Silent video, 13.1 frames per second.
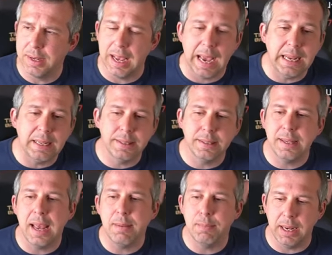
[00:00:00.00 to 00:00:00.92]
Yeah, 8 to
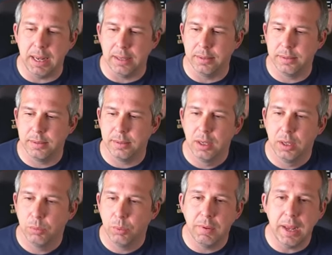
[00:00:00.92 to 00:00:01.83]
10 minutes
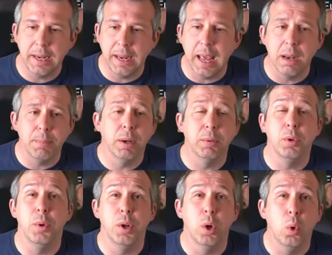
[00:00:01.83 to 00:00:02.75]
with Lady Annabelle
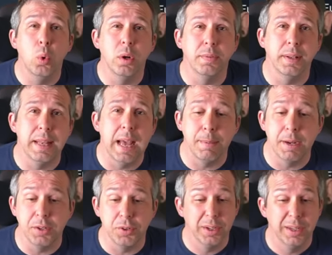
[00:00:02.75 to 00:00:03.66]
doing all of the
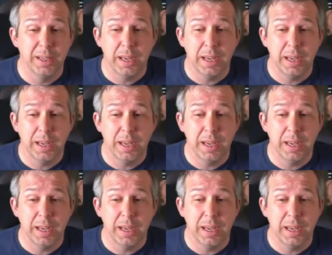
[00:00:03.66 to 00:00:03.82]
damage.